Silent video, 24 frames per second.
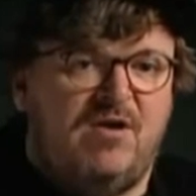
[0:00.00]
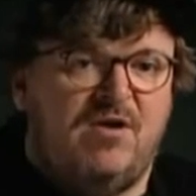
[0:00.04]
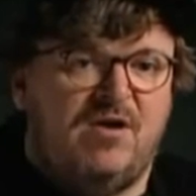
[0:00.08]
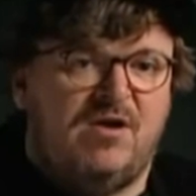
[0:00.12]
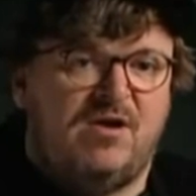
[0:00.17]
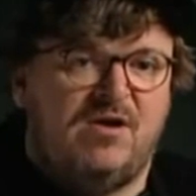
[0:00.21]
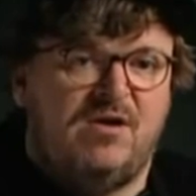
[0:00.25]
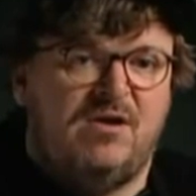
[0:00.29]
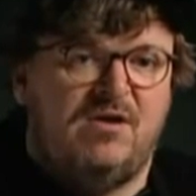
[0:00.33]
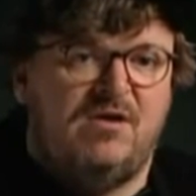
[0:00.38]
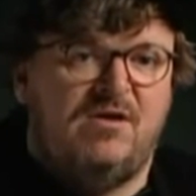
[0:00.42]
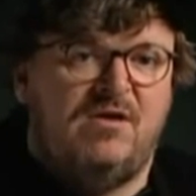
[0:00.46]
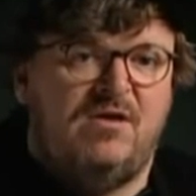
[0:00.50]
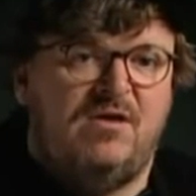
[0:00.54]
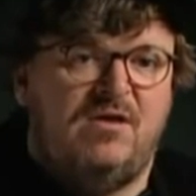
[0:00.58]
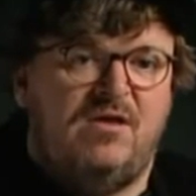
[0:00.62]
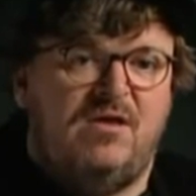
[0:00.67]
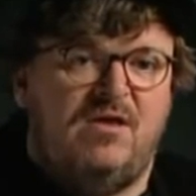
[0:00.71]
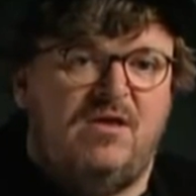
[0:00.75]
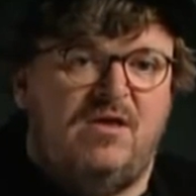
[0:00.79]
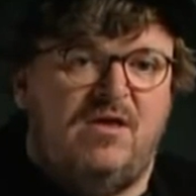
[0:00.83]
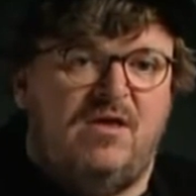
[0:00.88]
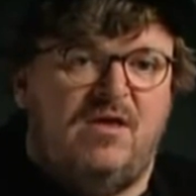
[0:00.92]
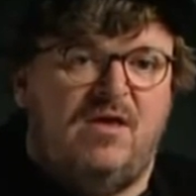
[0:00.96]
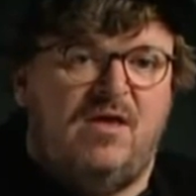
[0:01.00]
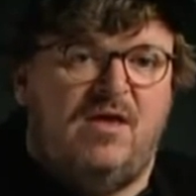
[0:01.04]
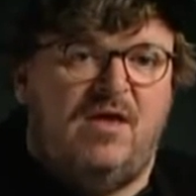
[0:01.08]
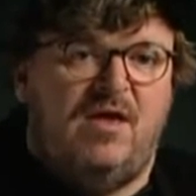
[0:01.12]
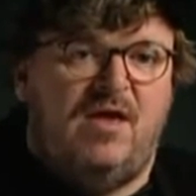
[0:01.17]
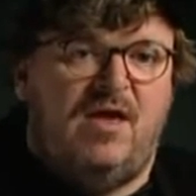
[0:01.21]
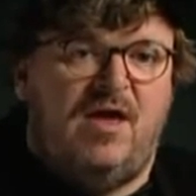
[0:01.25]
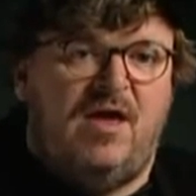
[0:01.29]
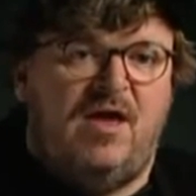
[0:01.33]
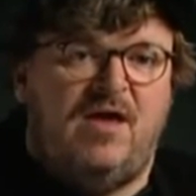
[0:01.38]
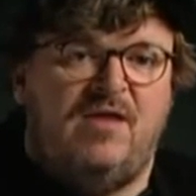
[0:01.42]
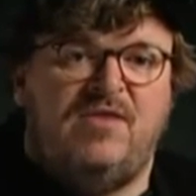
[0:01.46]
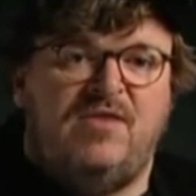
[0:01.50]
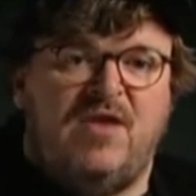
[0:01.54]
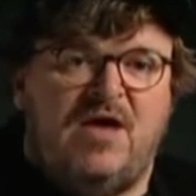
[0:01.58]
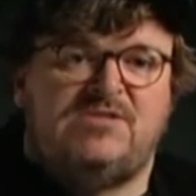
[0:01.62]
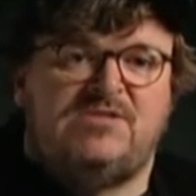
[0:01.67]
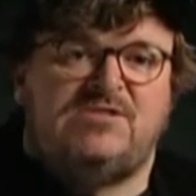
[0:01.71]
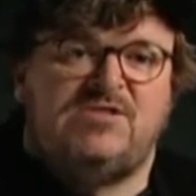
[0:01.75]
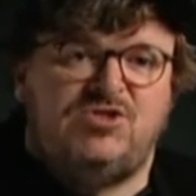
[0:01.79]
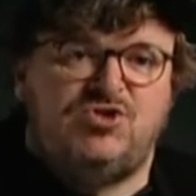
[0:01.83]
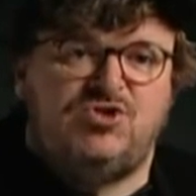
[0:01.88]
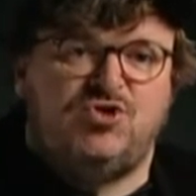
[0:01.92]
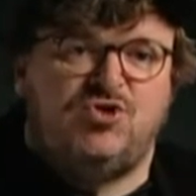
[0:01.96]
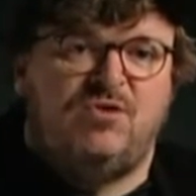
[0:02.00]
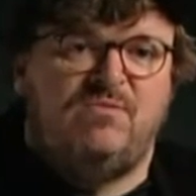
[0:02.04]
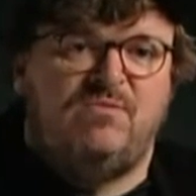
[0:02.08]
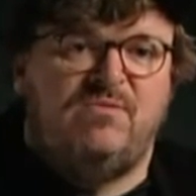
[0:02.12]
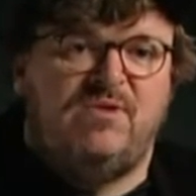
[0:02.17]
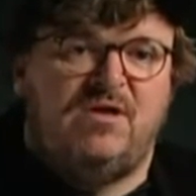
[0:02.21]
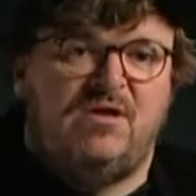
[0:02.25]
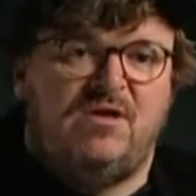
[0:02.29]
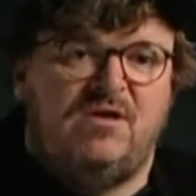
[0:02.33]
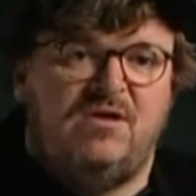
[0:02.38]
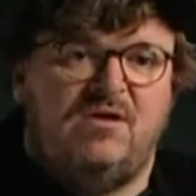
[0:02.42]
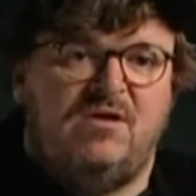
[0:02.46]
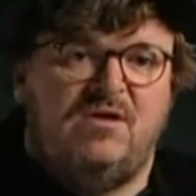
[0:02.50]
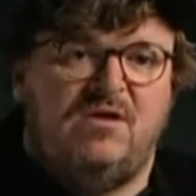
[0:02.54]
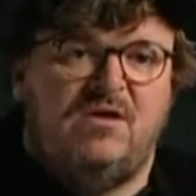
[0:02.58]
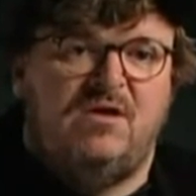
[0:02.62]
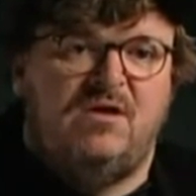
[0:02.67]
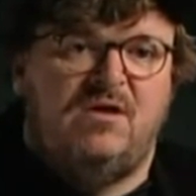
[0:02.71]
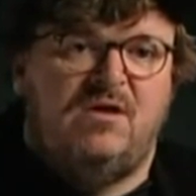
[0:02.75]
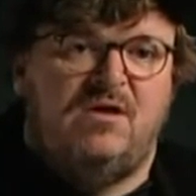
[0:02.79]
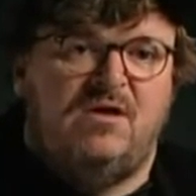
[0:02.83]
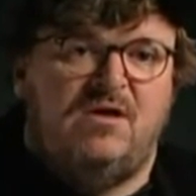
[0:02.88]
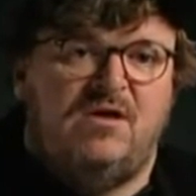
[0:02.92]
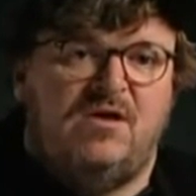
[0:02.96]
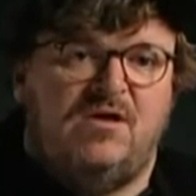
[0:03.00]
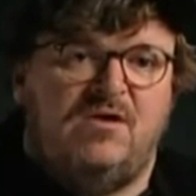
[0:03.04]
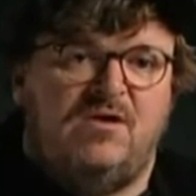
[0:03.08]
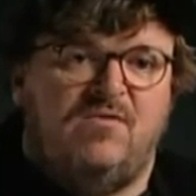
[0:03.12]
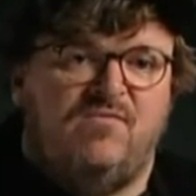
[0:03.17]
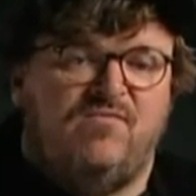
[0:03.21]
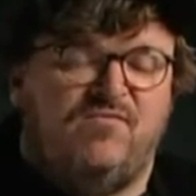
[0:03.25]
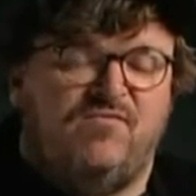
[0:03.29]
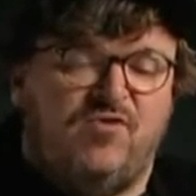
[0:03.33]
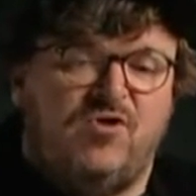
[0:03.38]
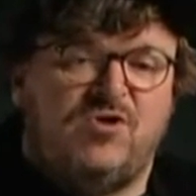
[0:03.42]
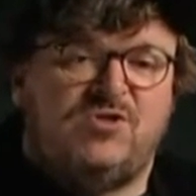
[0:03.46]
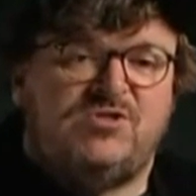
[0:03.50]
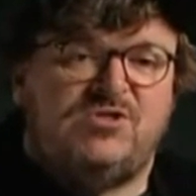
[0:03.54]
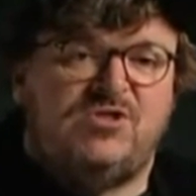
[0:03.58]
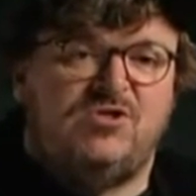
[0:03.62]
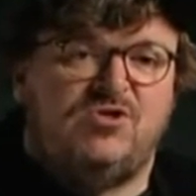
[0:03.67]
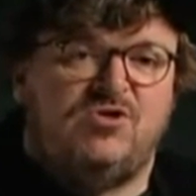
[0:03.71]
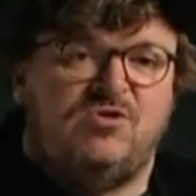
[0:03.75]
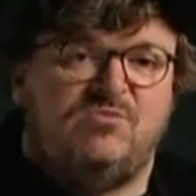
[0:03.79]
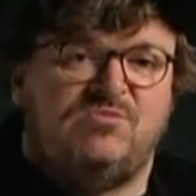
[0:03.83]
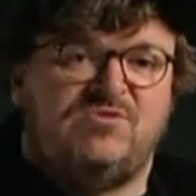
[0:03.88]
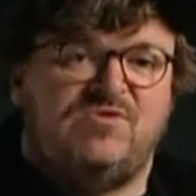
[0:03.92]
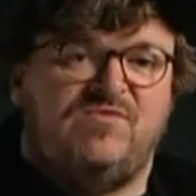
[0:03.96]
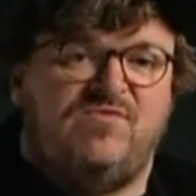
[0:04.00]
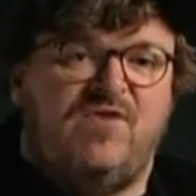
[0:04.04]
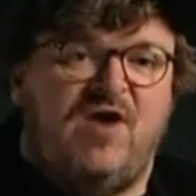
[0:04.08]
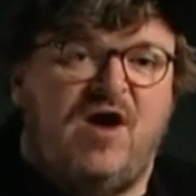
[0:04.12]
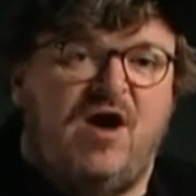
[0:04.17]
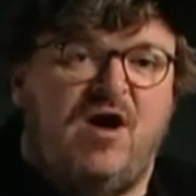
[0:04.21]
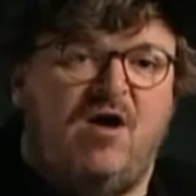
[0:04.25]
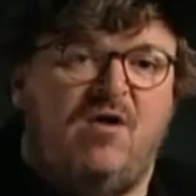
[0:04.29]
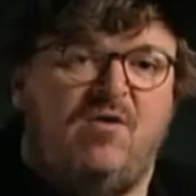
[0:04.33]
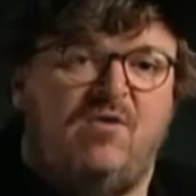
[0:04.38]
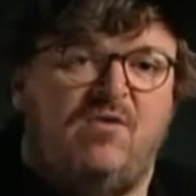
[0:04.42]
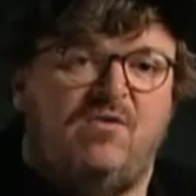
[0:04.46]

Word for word: especially in America, and Nazi Germany. First,